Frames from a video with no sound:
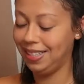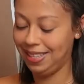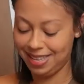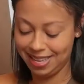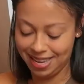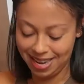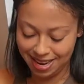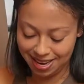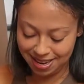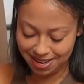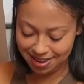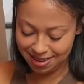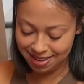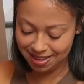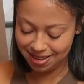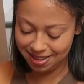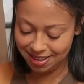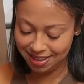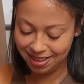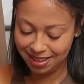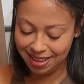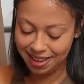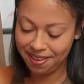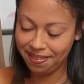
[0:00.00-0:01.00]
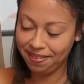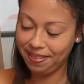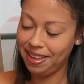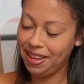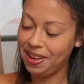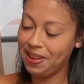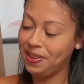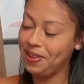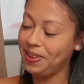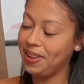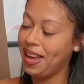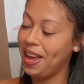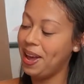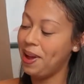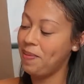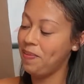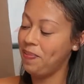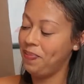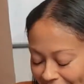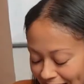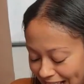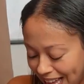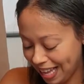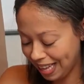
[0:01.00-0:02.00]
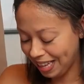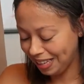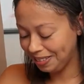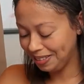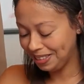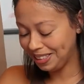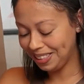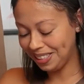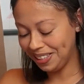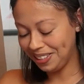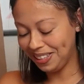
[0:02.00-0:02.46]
Kind of heavy. Okay, I'm so